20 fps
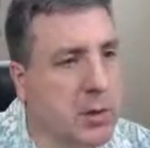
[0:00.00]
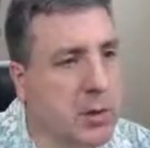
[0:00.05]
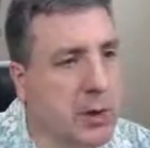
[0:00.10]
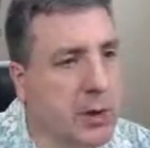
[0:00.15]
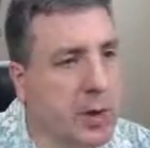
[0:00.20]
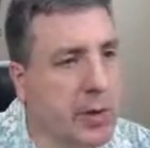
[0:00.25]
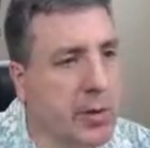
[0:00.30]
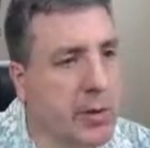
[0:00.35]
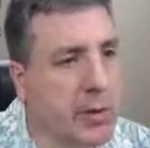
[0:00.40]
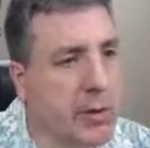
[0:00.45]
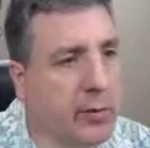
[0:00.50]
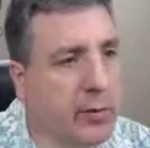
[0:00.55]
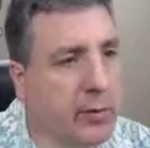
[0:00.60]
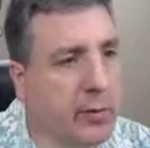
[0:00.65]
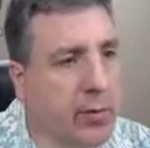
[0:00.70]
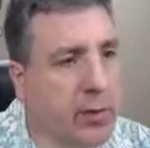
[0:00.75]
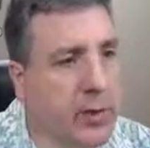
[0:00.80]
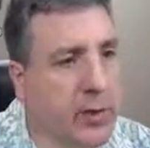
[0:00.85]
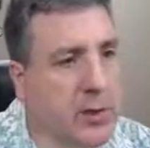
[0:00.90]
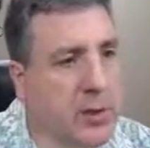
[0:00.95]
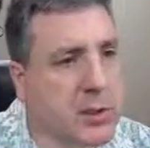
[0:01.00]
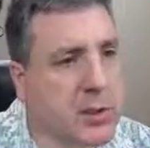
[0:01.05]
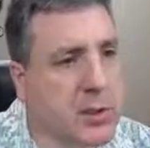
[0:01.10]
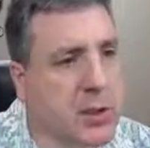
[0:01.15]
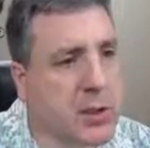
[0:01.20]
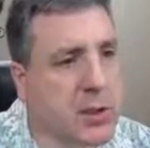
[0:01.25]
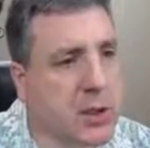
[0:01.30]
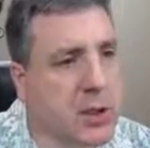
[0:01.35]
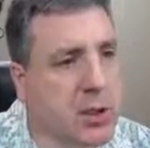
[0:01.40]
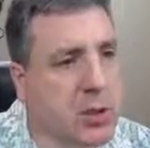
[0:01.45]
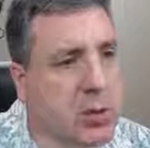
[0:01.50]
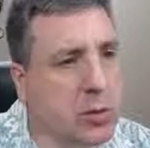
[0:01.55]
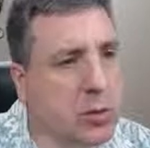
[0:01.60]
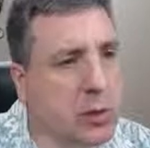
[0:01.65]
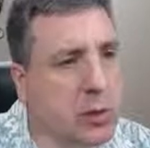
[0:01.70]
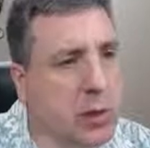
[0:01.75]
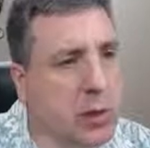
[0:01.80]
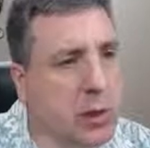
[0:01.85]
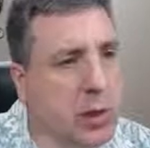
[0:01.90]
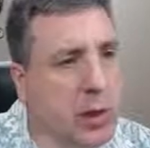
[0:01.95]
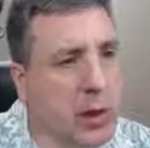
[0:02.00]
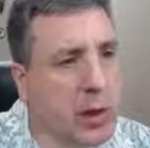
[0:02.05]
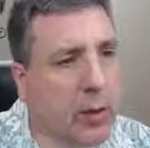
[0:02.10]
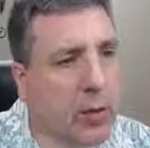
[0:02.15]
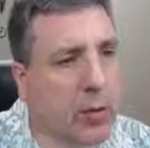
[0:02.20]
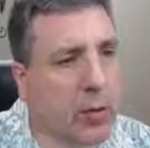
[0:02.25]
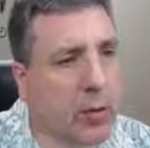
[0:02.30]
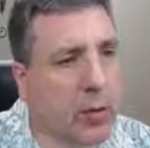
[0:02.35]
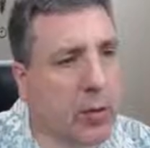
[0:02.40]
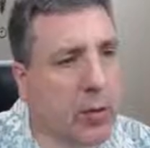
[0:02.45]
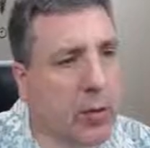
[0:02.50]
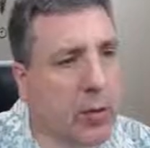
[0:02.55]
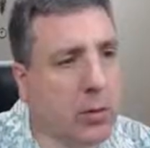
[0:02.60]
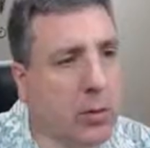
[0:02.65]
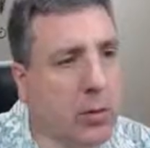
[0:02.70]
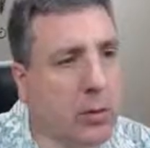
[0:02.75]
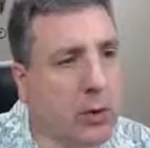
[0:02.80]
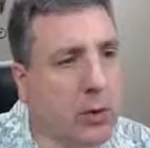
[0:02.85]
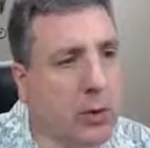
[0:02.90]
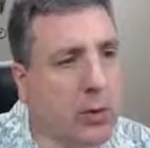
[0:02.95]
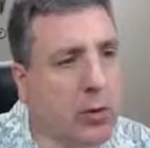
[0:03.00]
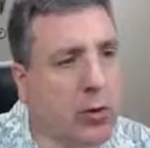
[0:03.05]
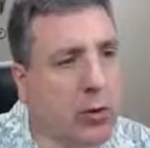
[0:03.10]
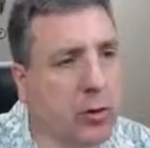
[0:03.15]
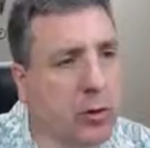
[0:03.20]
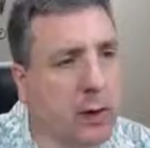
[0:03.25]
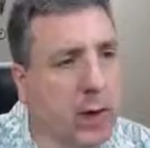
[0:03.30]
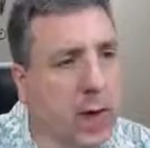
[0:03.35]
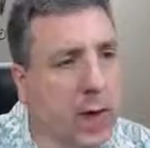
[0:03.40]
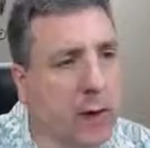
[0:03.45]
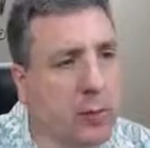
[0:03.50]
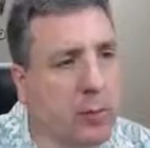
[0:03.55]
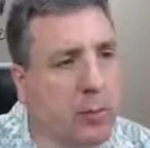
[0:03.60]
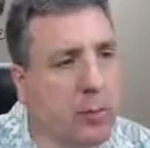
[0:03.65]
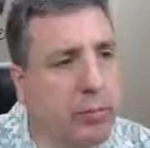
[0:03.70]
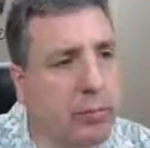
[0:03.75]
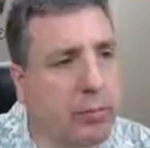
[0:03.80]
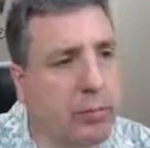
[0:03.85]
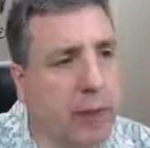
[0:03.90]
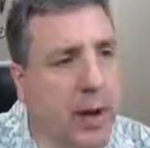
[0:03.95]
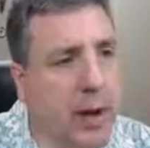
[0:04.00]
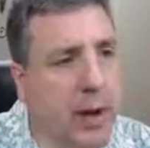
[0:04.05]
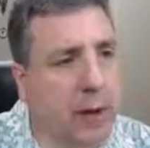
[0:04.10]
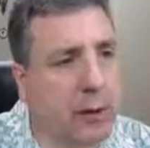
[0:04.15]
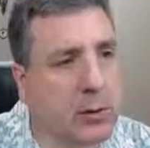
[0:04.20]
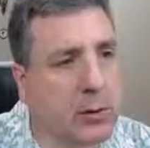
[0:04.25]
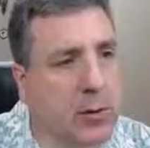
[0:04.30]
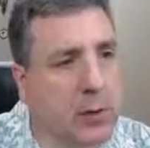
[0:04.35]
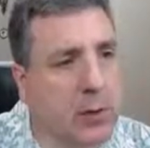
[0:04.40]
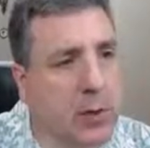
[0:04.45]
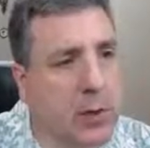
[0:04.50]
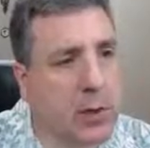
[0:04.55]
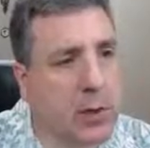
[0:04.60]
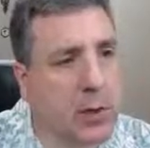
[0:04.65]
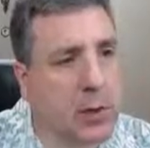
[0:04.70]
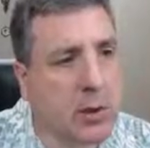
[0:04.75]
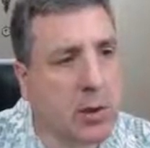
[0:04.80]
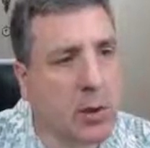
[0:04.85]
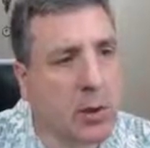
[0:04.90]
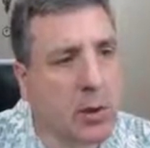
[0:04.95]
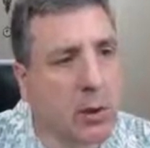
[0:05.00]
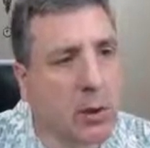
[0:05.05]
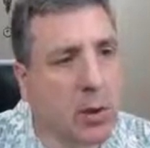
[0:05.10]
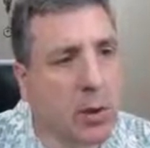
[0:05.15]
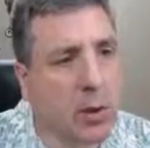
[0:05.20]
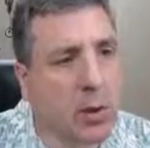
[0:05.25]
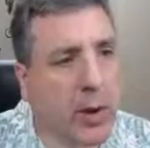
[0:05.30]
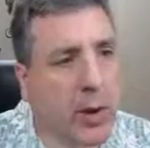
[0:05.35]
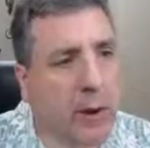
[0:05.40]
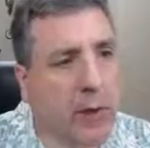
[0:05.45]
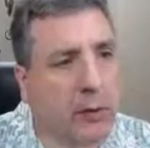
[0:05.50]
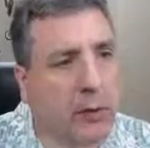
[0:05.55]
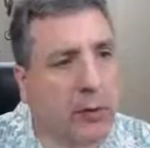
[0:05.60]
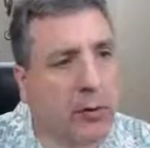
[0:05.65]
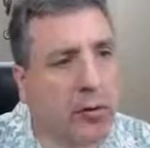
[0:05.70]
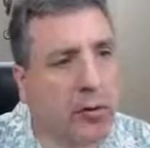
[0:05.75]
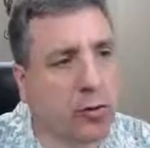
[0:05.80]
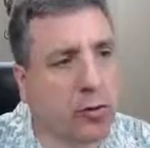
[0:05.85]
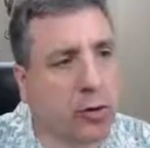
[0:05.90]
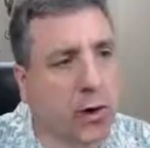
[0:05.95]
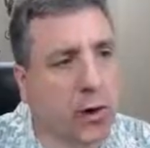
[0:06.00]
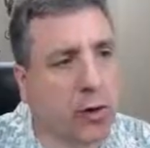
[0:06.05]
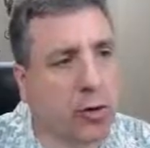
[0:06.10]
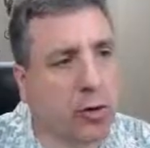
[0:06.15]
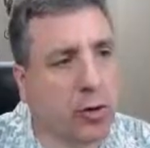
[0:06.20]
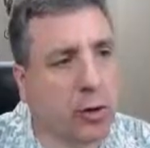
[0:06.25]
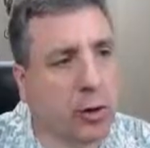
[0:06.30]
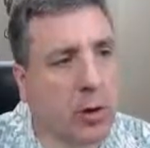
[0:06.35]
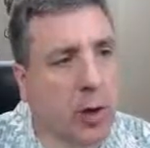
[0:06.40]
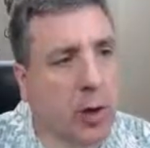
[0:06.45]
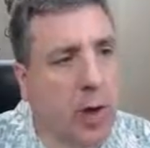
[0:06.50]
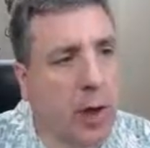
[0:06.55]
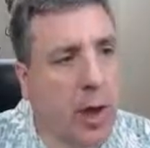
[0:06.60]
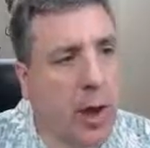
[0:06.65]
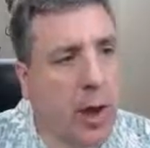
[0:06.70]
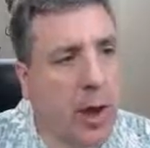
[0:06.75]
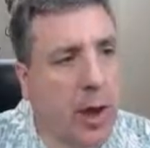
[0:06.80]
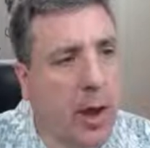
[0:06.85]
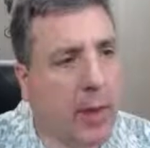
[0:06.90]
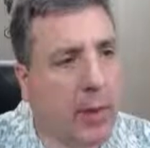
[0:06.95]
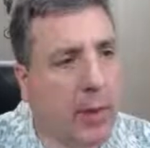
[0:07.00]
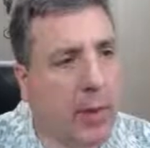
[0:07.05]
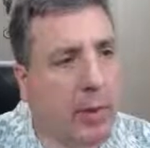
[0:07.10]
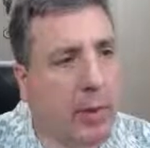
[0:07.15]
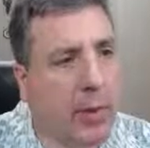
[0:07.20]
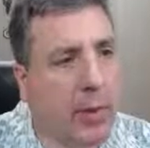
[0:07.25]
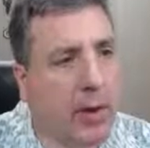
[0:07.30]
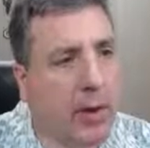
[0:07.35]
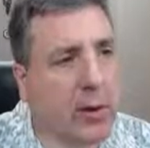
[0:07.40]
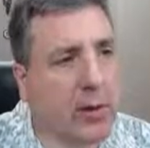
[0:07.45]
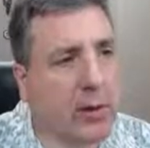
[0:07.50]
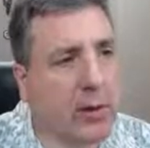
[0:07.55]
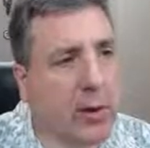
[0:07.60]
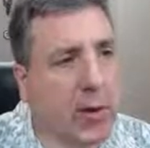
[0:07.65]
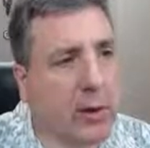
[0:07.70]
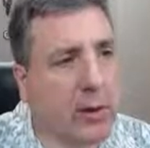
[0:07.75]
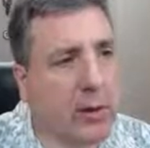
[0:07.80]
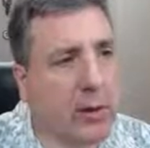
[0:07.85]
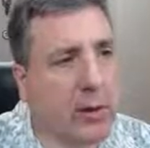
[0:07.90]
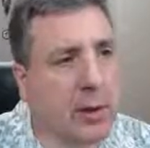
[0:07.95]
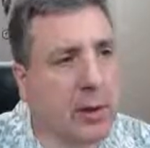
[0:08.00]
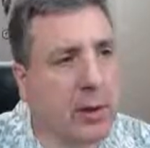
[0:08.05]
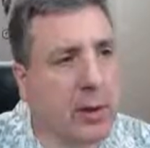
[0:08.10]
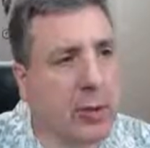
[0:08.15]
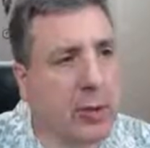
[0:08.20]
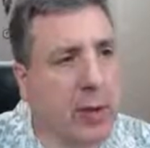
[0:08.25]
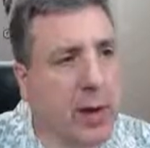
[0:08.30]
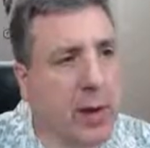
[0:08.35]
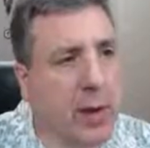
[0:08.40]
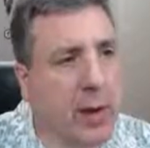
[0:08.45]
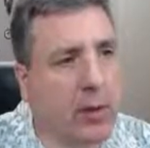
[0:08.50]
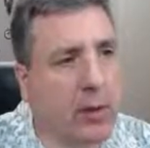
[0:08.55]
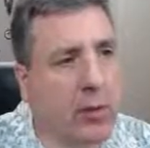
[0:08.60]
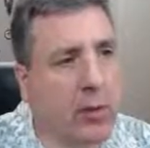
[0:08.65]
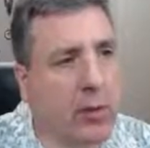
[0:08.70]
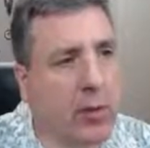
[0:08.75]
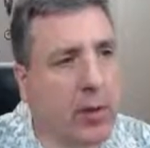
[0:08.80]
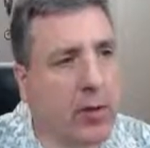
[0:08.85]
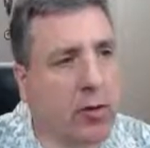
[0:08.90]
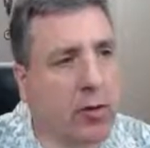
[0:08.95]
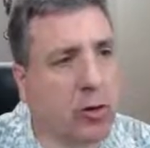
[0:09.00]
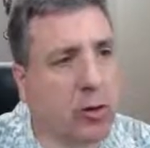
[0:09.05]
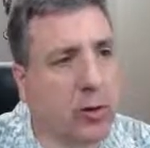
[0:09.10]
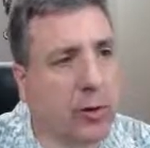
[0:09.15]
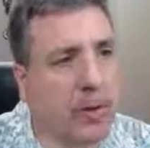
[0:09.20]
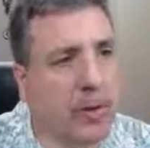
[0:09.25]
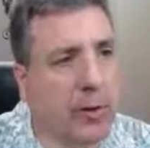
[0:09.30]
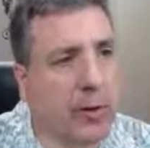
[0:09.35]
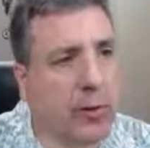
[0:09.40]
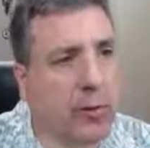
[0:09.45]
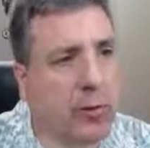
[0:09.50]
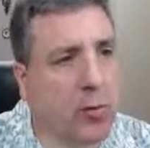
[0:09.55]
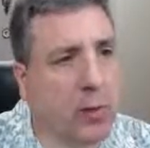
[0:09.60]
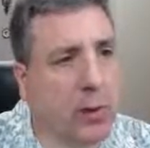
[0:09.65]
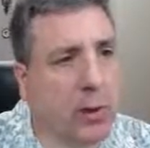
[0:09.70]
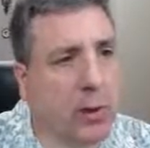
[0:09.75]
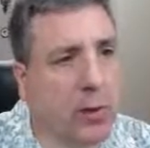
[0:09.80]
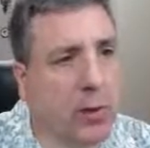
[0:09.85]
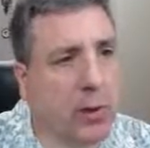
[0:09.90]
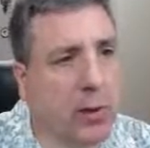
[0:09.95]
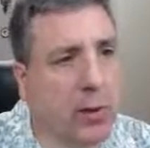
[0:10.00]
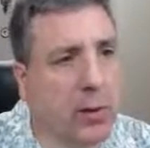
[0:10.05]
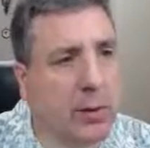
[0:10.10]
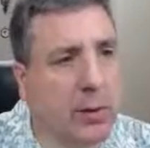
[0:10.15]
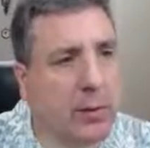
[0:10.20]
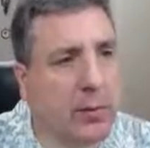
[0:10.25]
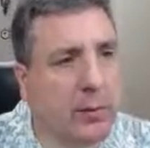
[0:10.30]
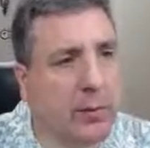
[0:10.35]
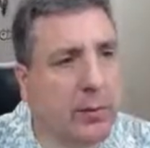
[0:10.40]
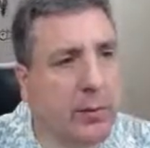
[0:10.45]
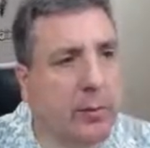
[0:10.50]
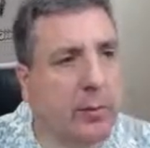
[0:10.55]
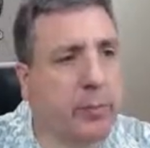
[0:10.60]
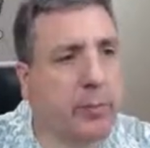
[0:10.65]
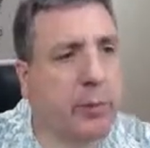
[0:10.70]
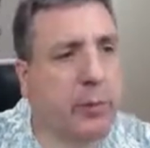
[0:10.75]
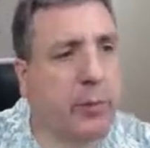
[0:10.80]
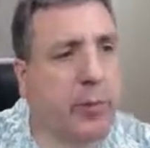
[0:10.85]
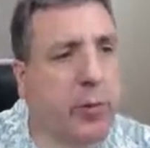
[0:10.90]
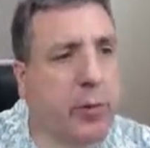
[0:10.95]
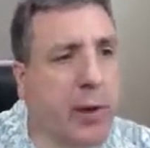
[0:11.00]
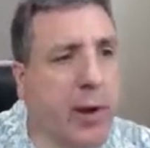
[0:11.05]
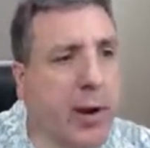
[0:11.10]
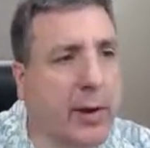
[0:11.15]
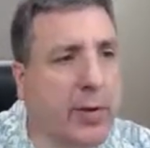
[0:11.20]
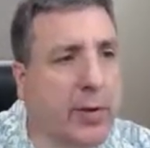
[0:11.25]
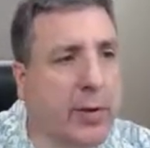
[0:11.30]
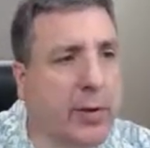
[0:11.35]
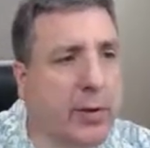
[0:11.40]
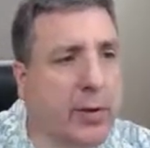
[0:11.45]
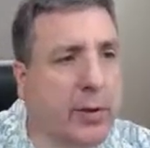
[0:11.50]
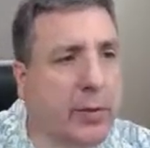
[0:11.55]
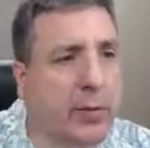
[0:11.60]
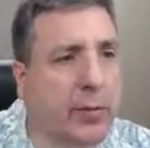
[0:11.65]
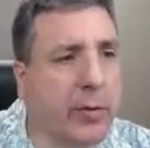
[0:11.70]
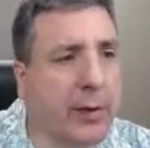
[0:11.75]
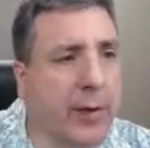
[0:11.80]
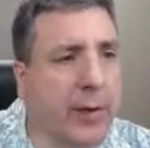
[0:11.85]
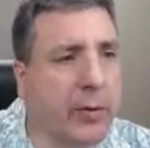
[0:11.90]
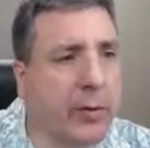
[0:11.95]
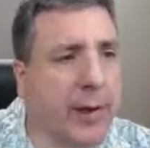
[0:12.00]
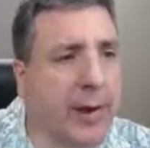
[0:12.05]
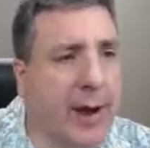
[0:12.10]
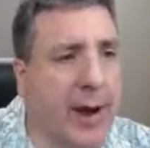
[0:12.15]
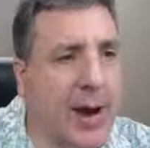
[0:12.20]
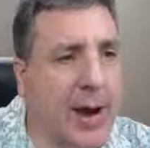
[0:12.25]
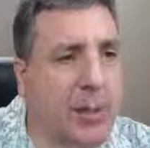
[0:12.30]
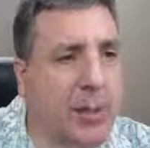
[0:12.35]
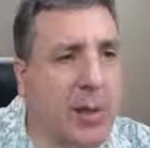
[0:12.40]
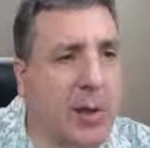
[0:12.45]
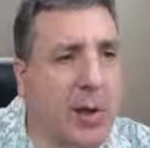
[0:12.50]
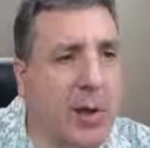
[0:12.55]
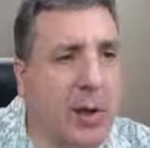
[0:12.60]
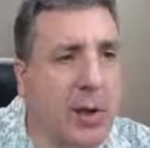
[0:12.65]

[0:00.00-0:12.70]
And this is what C2 looks like. So look at your lab models, locate this structure, and the biggest identifying feature is going to be this process at the very top.